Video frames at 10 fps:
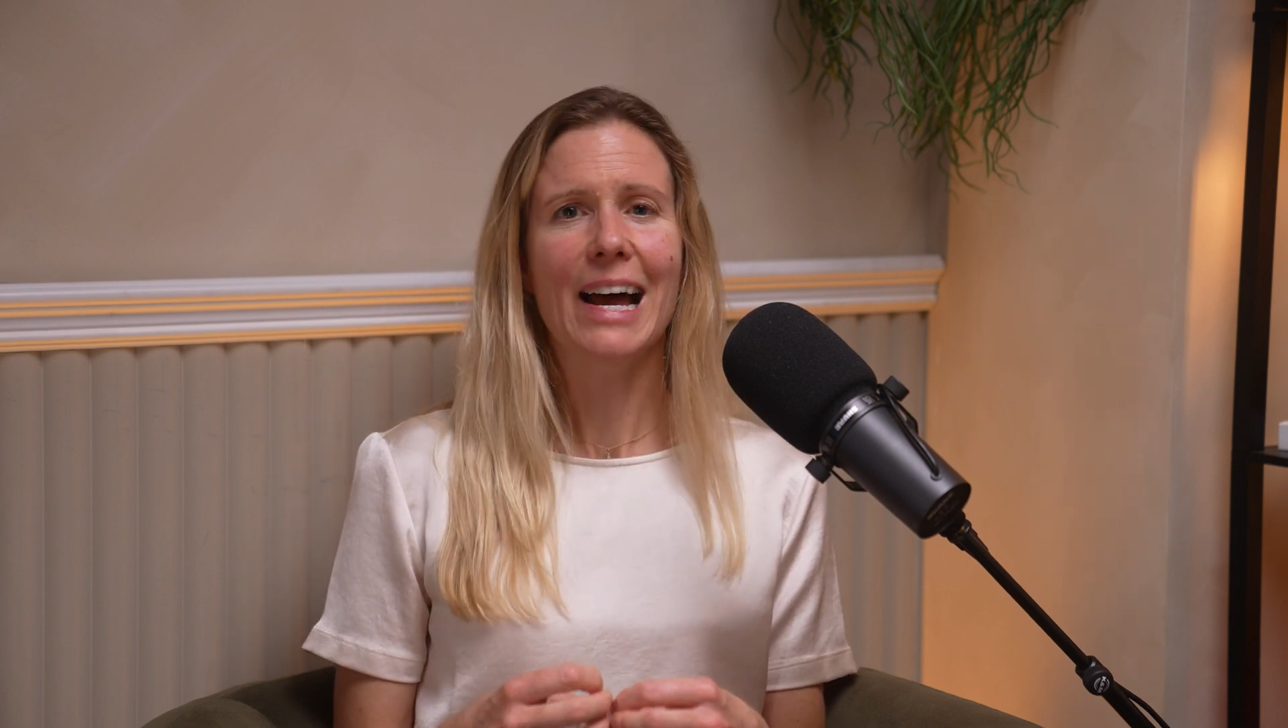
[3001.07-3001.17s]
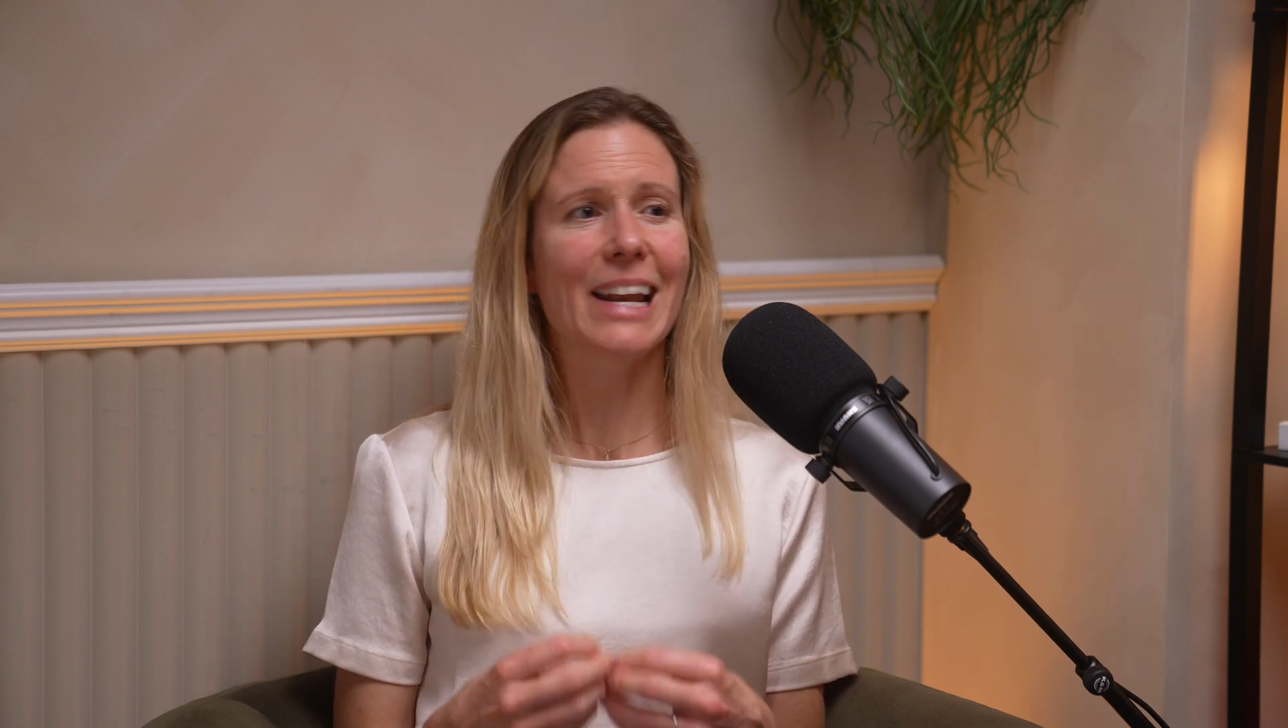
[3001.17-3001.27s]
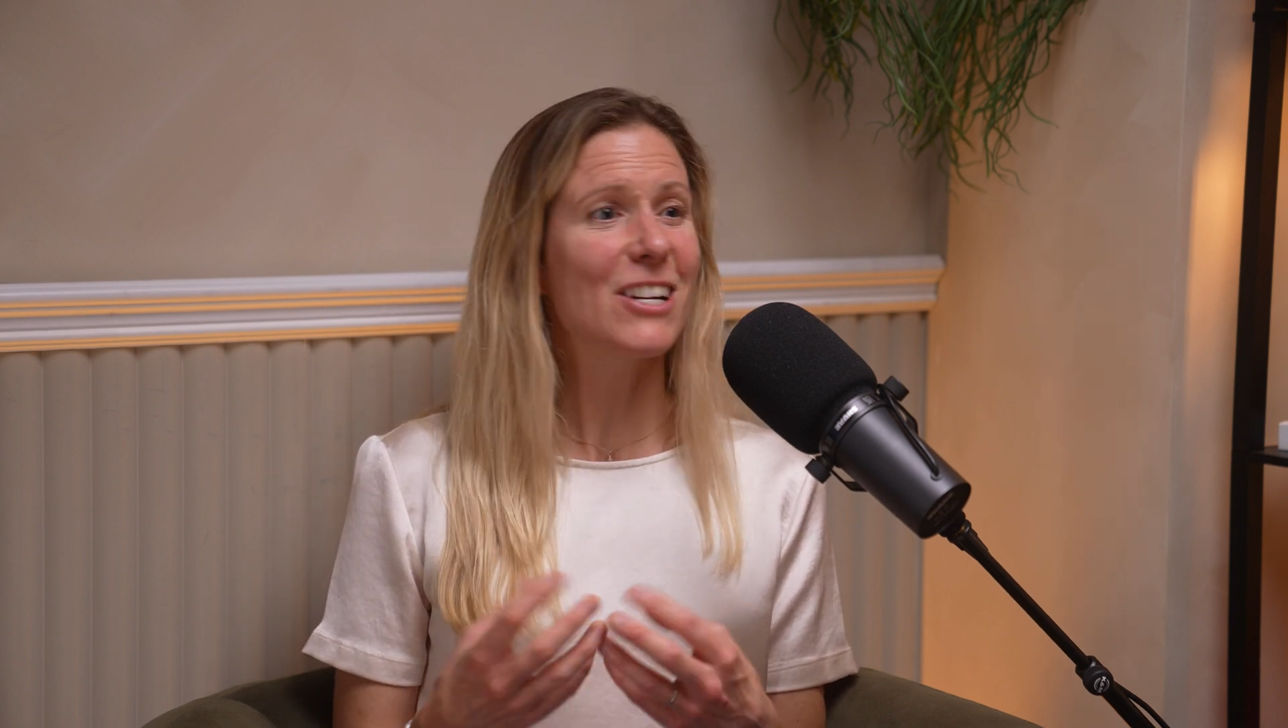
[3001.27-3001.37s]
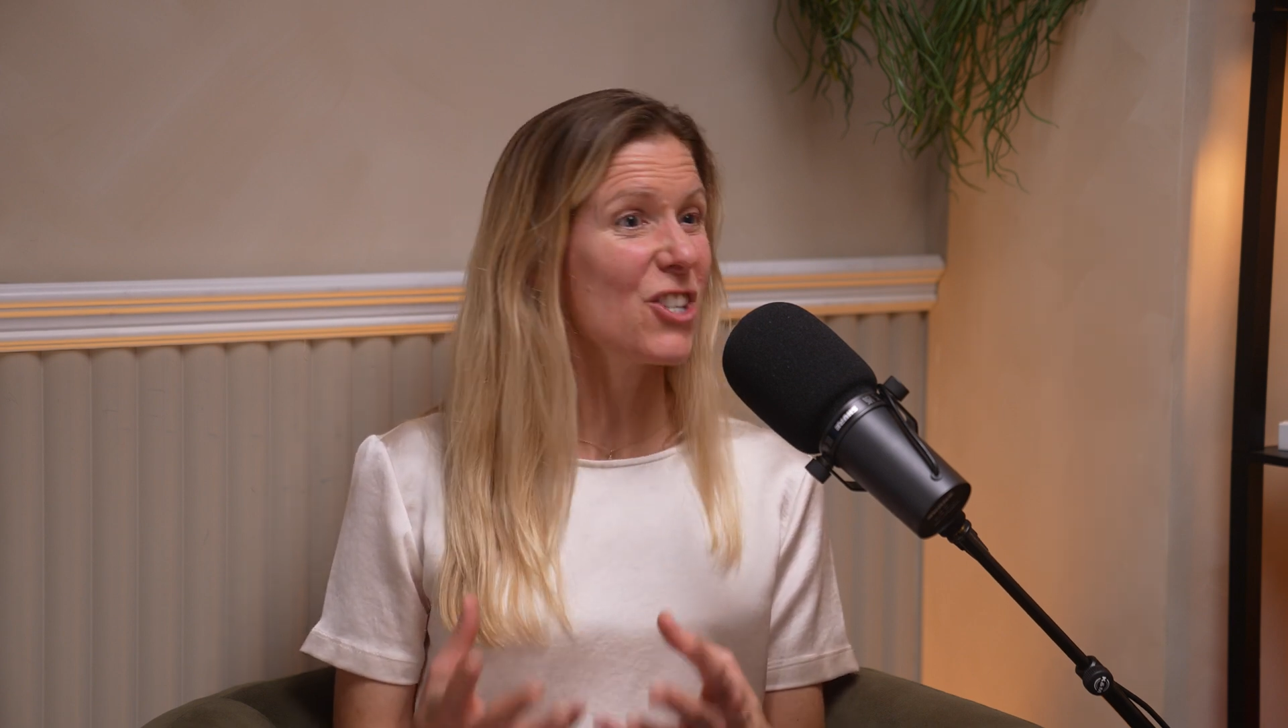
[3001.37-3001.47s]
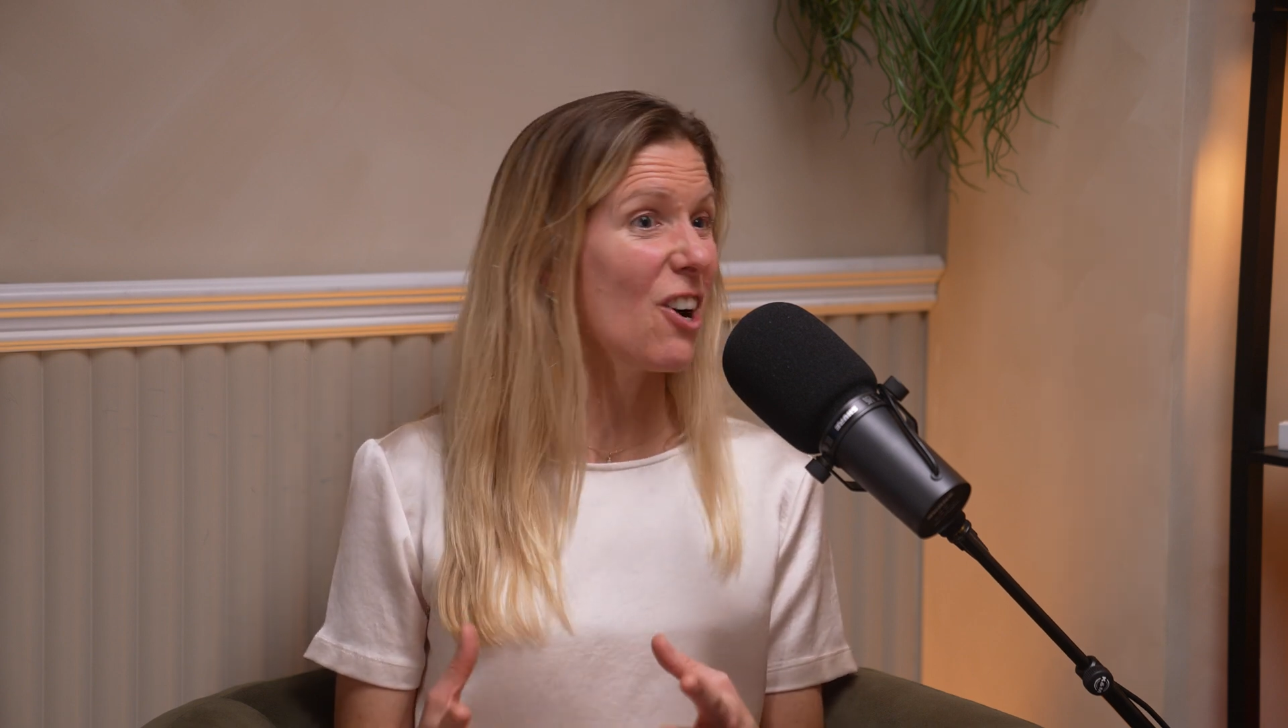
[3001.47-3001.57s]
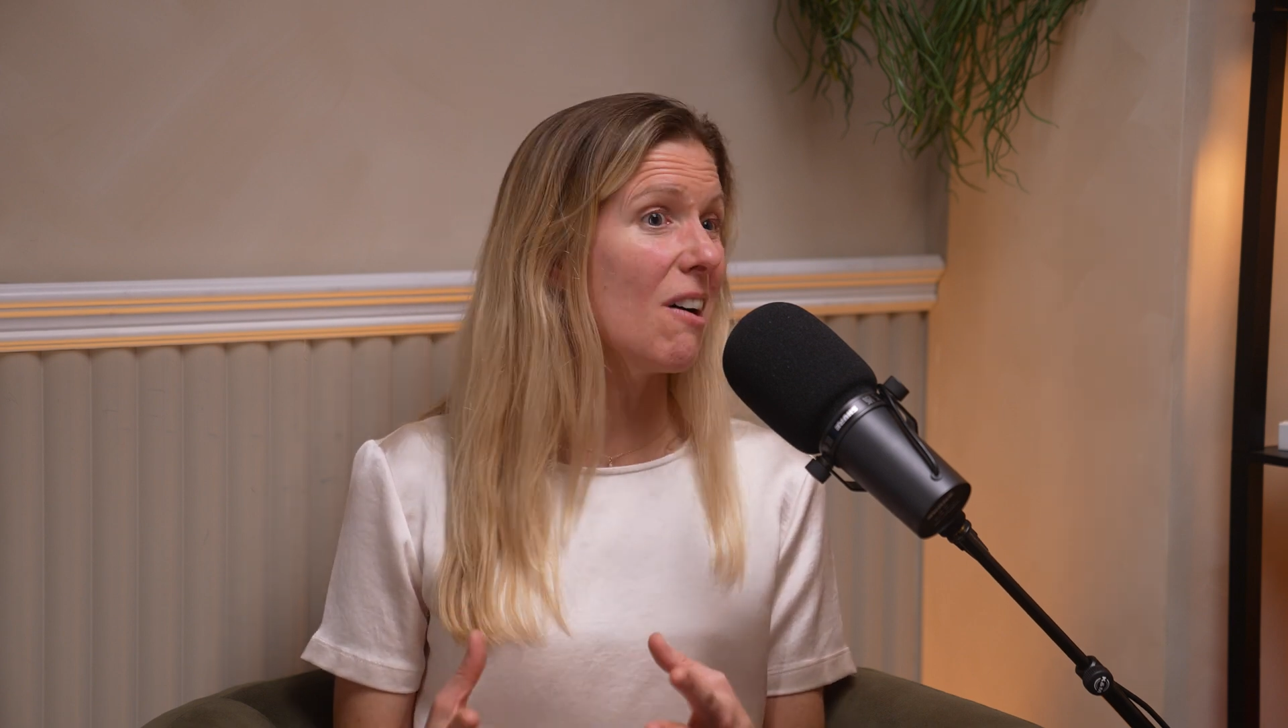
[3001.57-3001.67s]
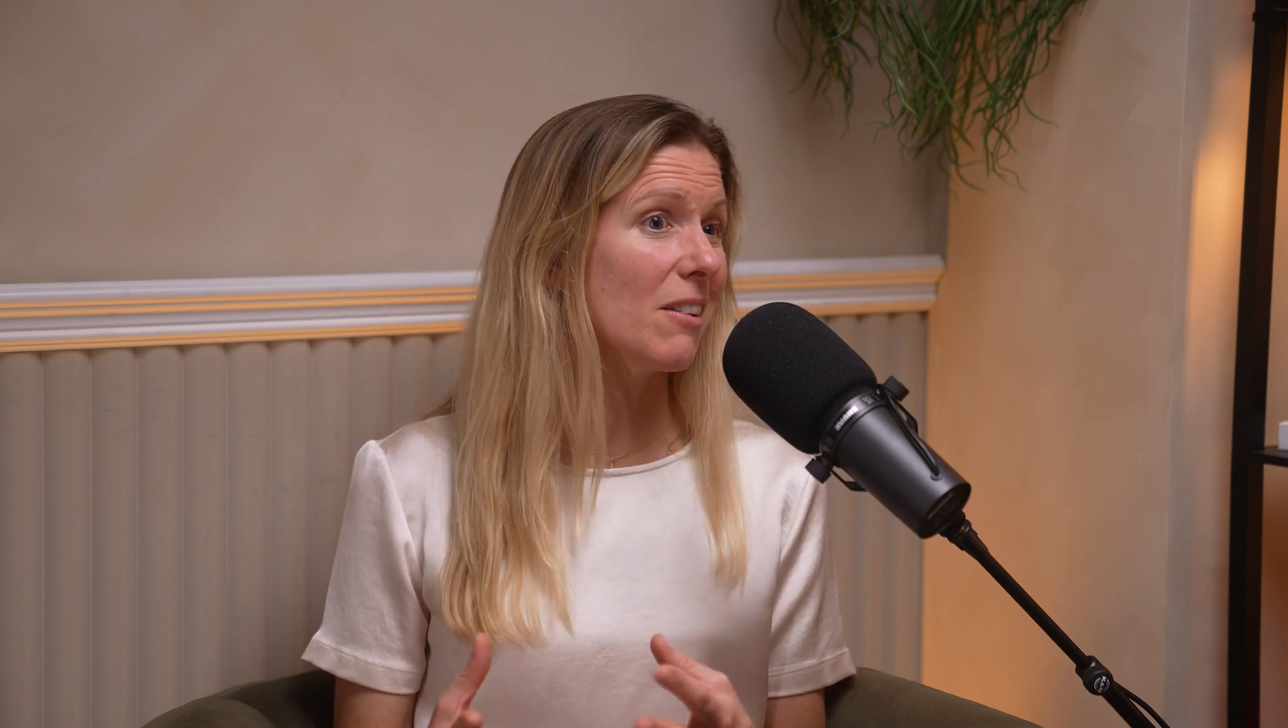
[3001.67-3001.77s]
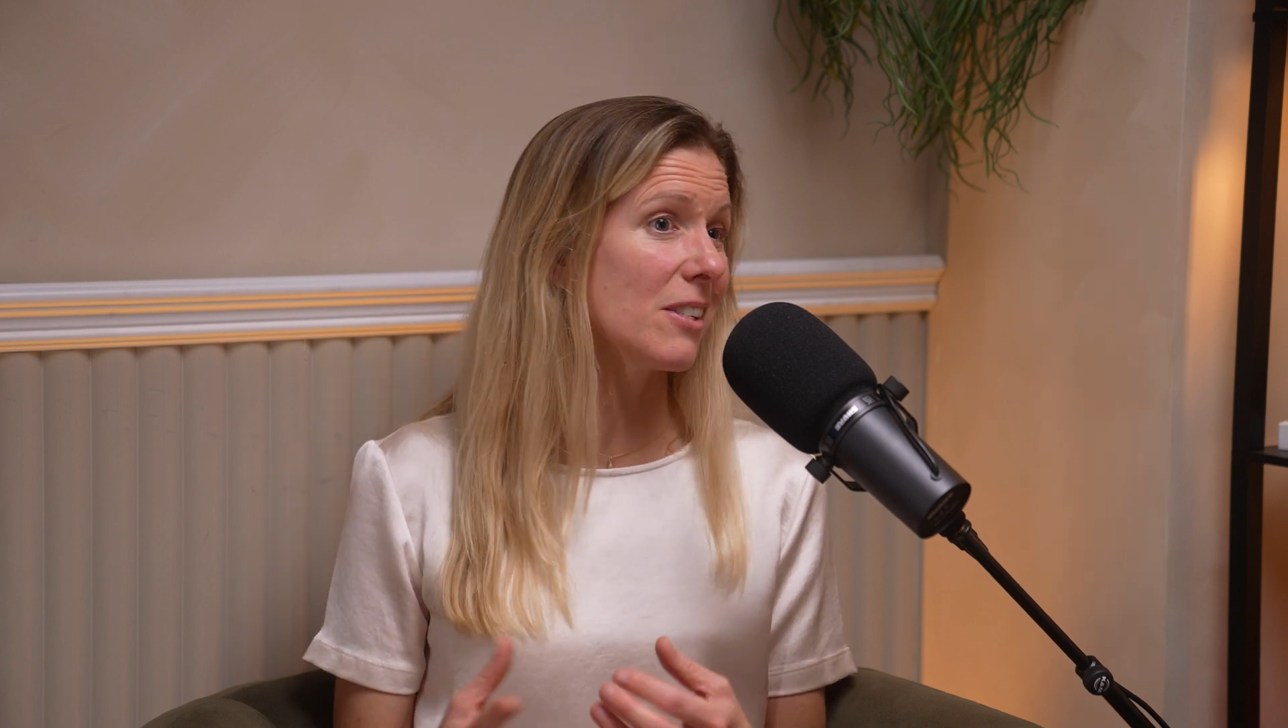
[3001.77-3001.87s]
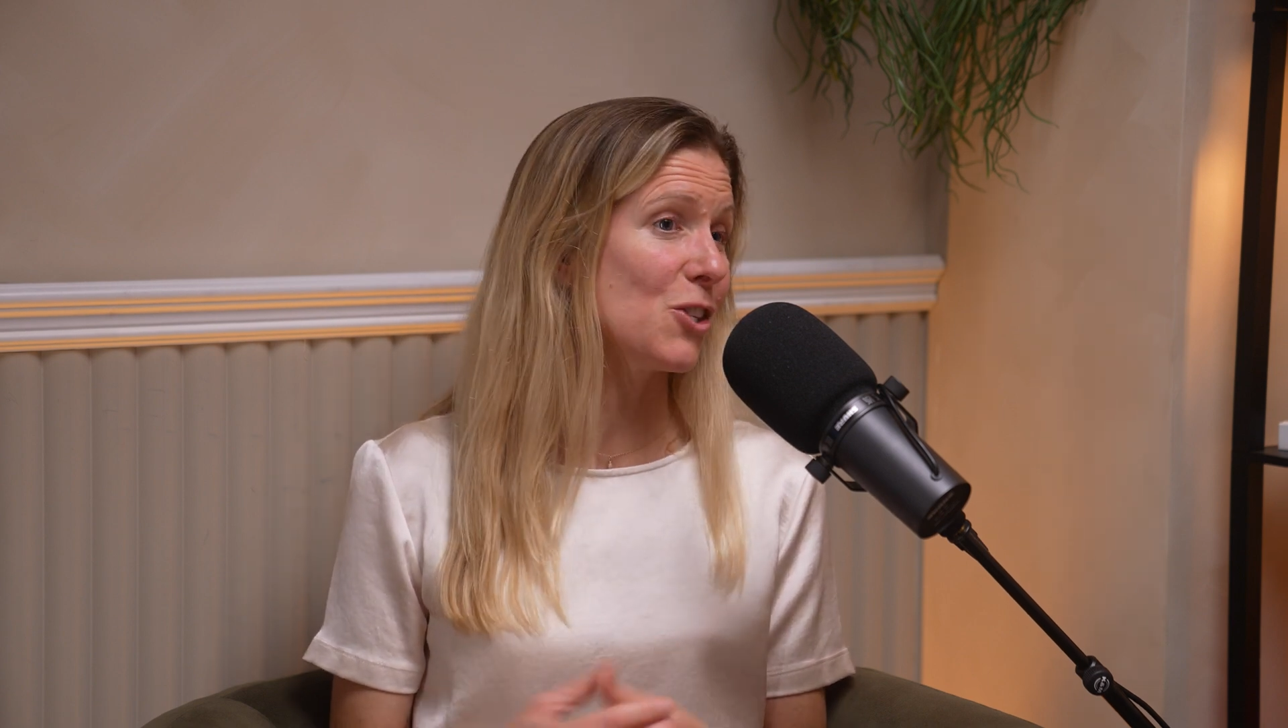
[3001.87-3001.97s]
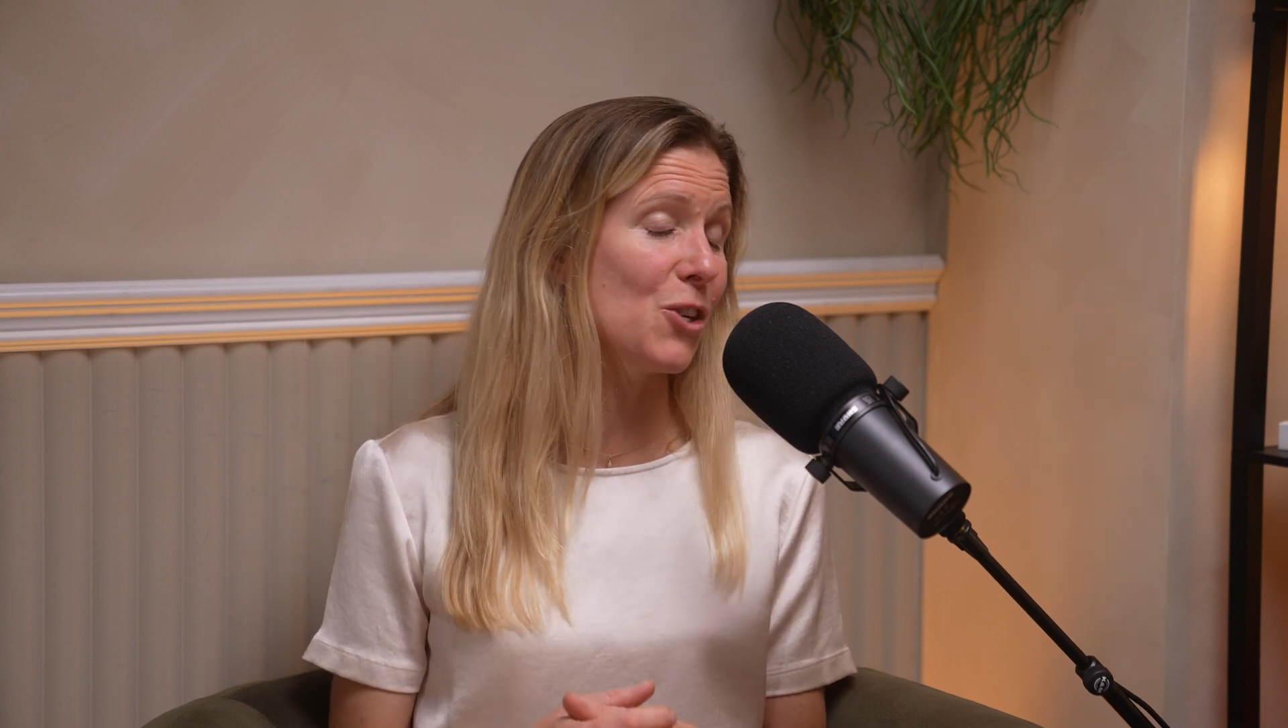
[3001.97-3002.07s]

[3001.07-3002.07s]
and a chance